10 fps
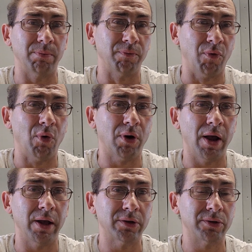for
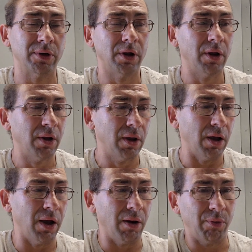us.
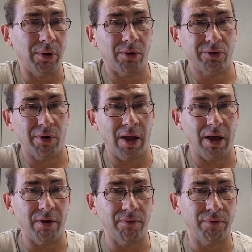We also
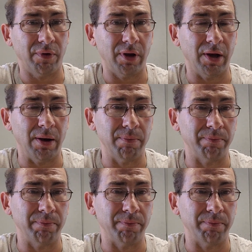have a